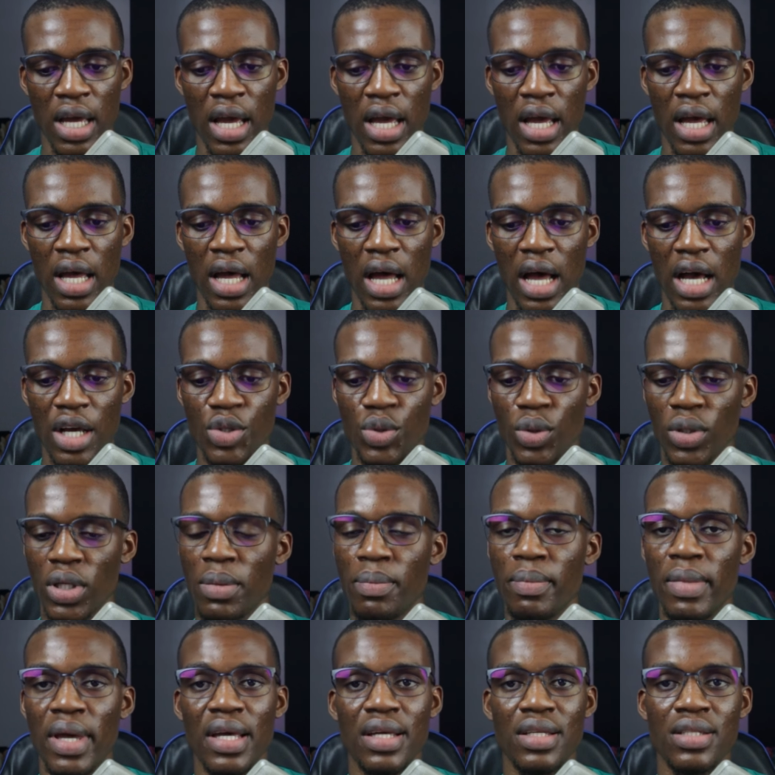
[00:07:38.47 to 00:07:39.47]
actually
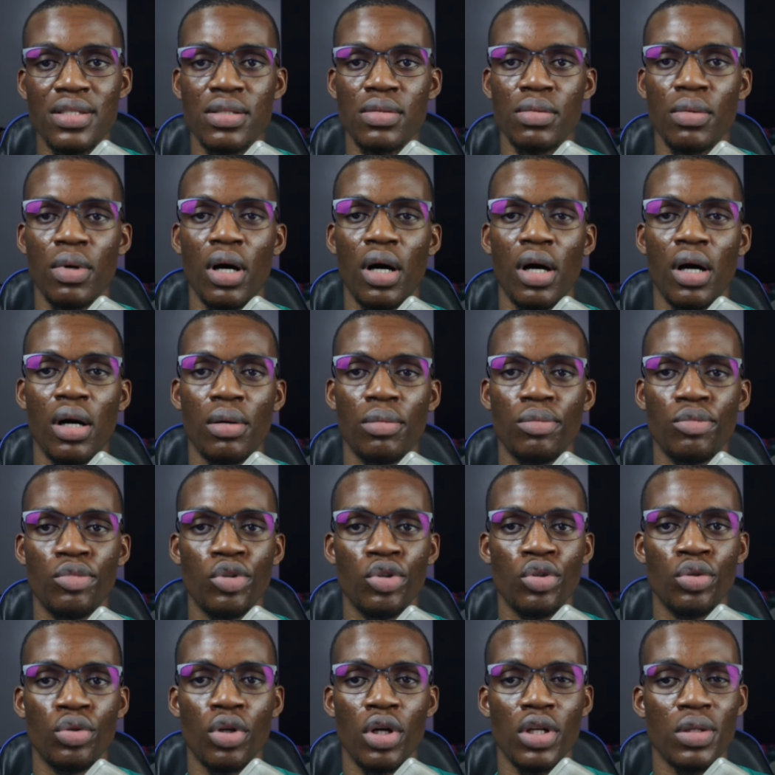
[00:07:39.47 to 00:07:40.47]
makes
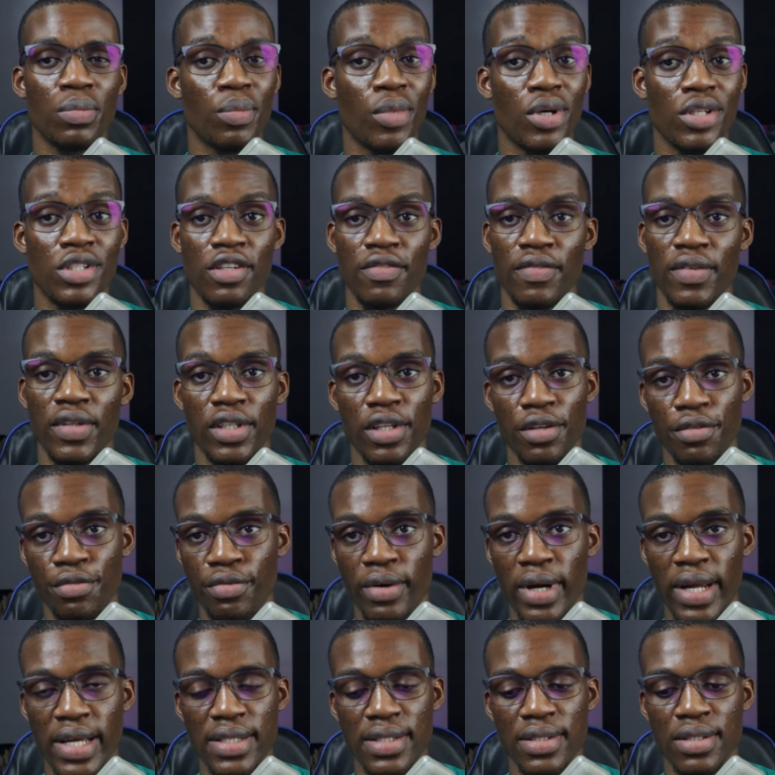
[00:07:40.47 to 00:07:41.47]
not much of a
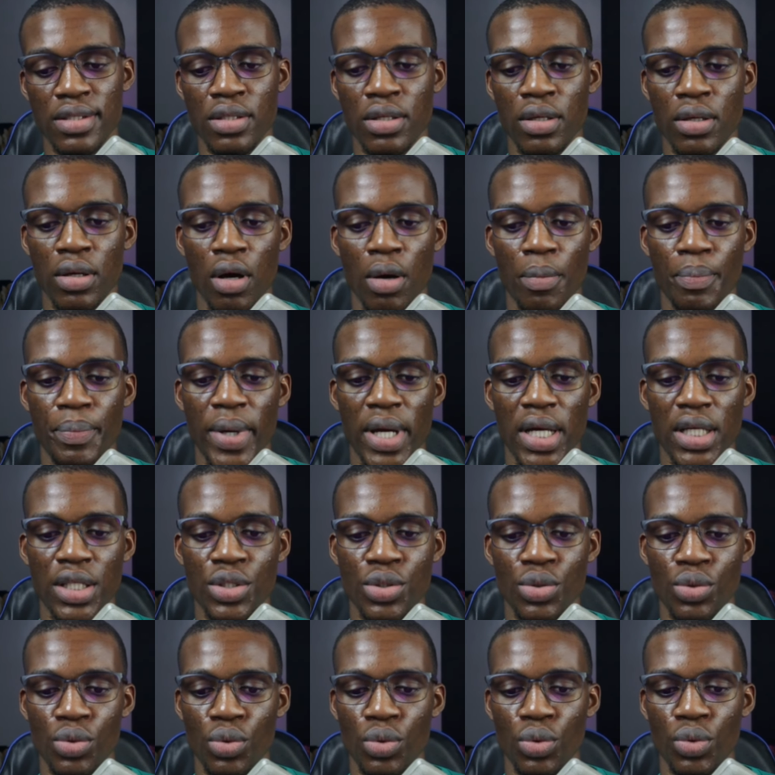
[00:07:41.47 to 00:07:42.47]
difference compared
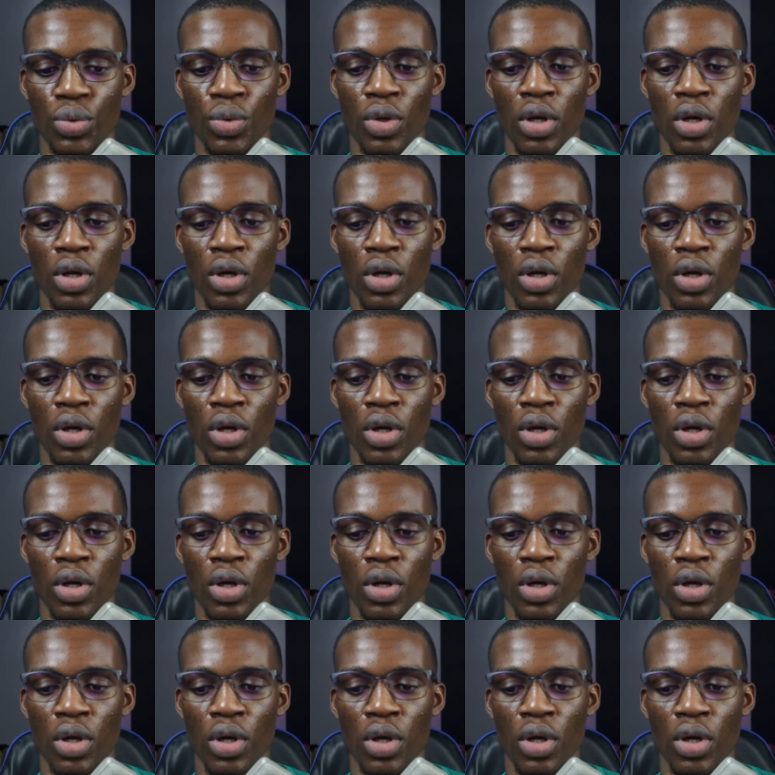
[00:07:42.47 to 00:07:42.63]
to